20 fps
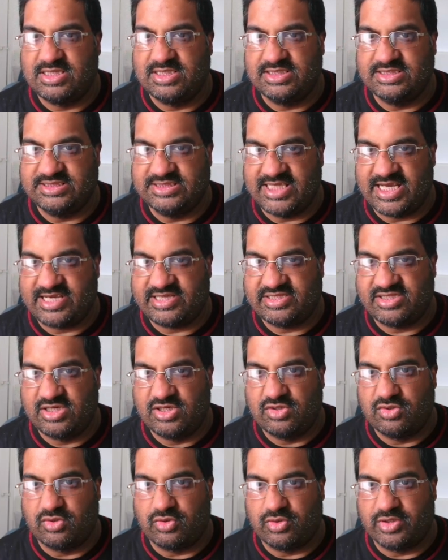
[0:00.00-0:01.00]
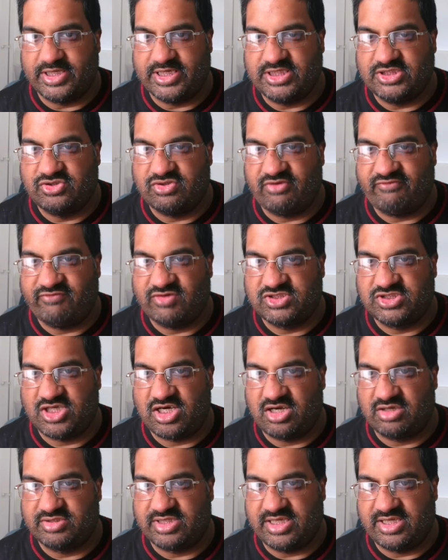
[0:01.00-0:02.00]
death, or injury of a
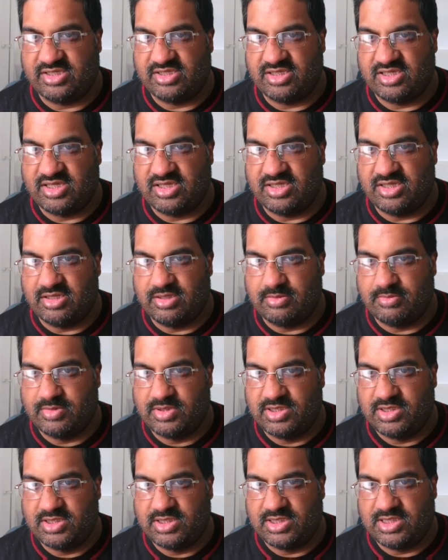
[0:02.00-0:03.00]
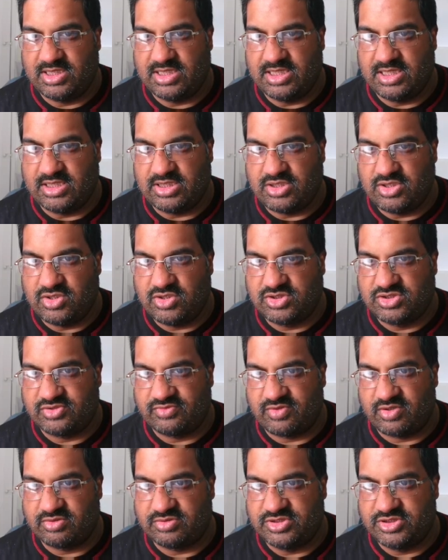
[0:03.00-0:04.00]
child in
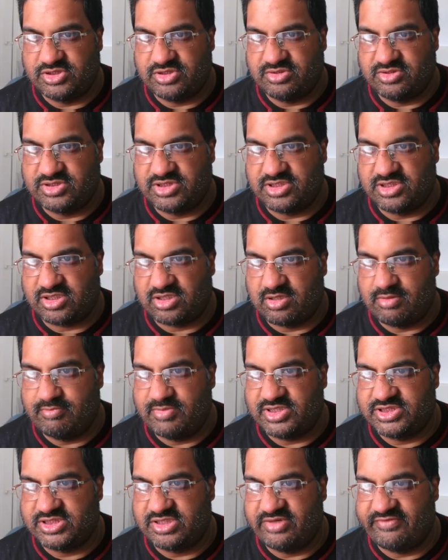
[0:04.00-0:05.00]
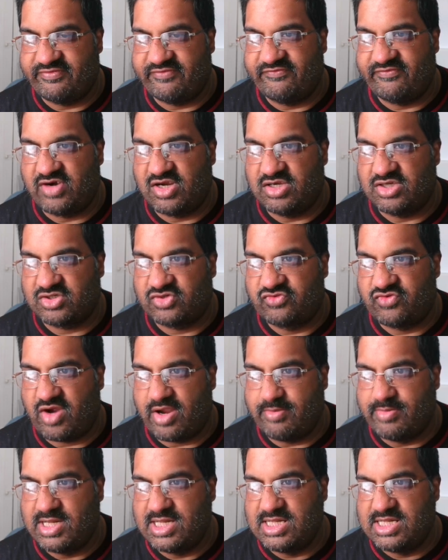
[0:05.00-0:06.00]
utero due to the commission of a violent
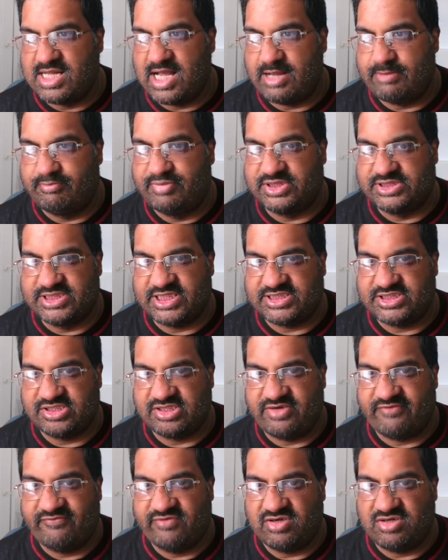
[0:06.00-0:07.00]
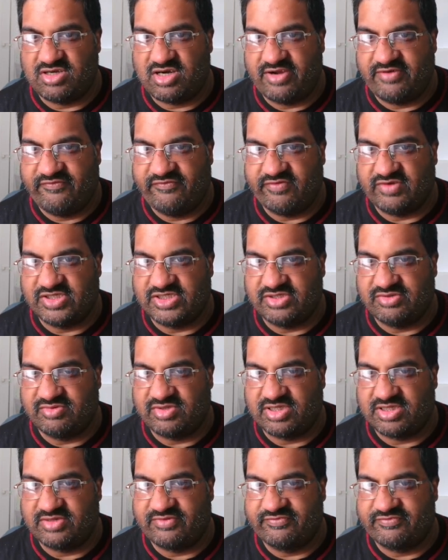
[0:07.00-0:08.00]
crime and possession of a knife
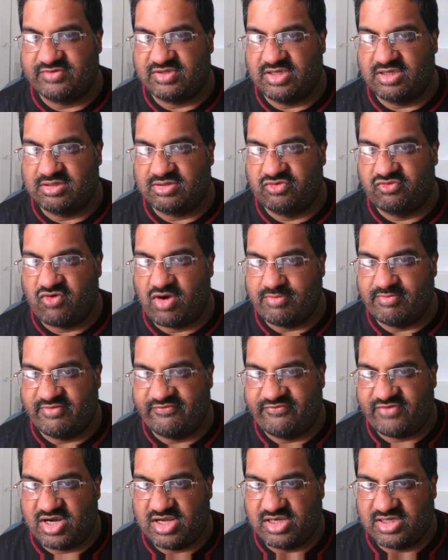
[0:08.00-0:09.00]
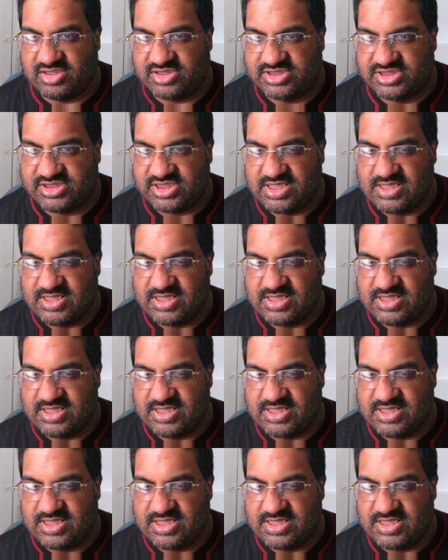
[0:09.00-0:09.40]
during a crime of violence.